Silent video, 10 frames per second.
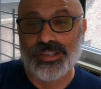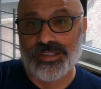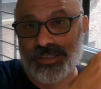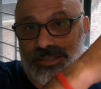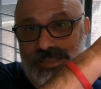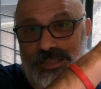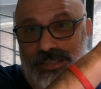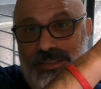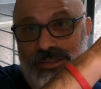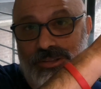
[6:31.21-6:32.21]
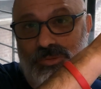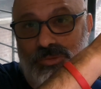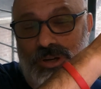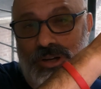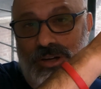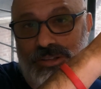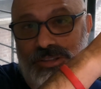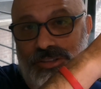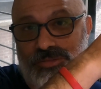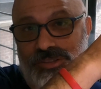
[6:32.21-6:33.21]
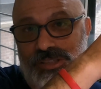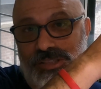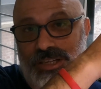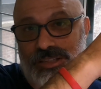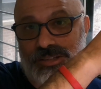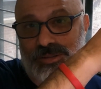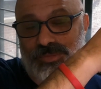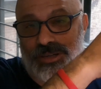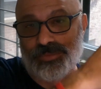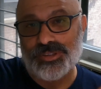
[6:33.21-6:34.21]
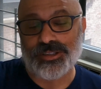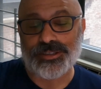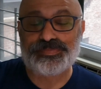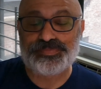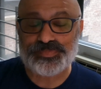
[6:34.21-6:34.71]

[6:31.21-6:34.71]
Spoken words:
You can see the differences that I talk about up here,